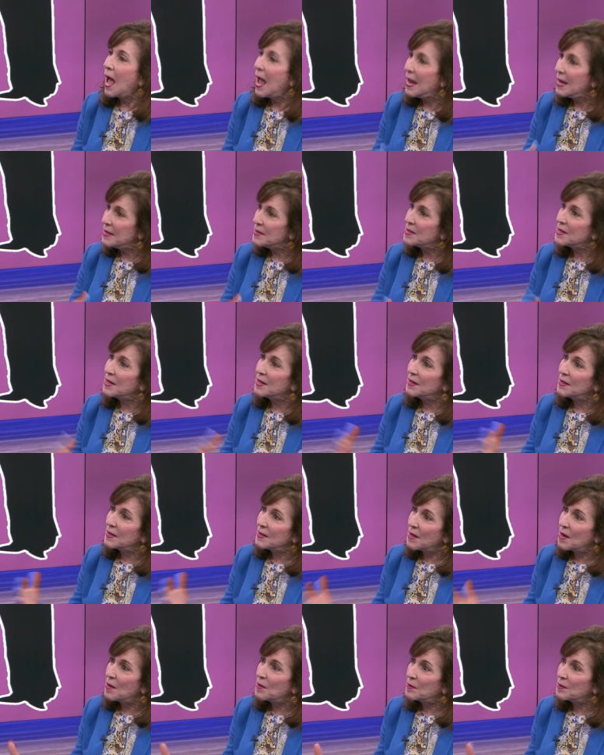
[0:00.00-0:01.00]
18
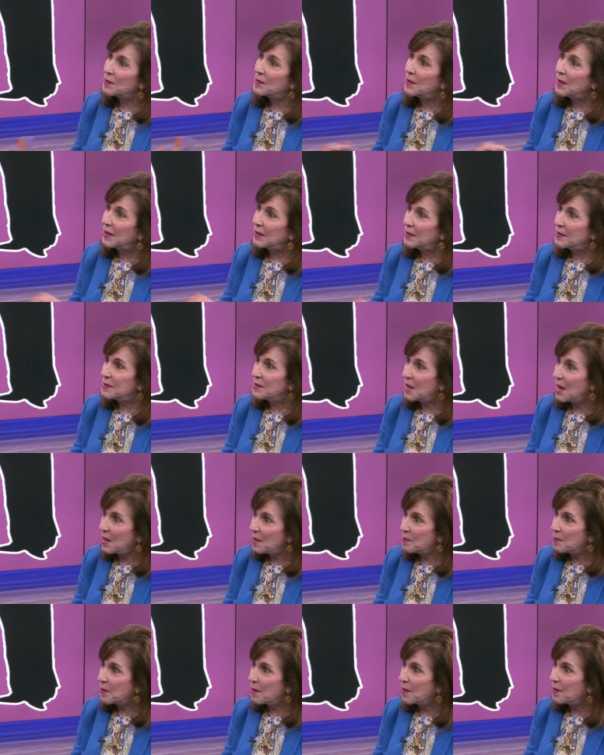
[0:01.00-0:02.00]
and older in a
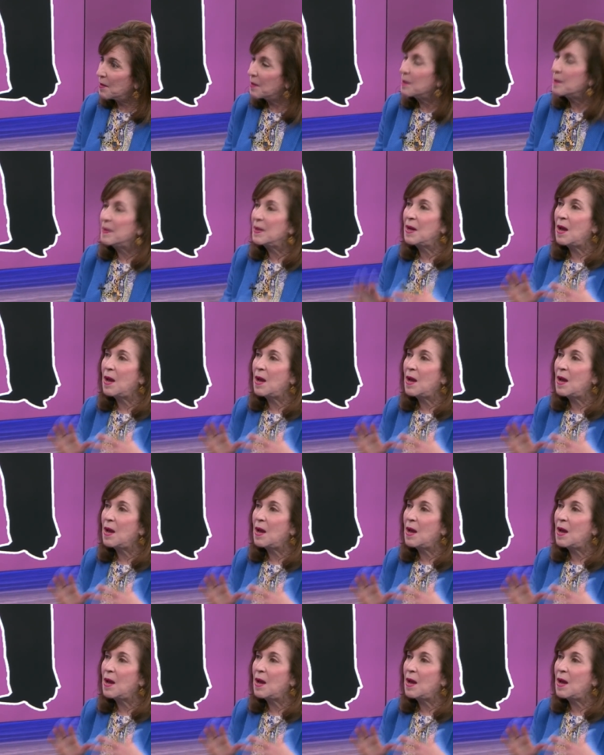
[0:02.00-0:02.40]
day program,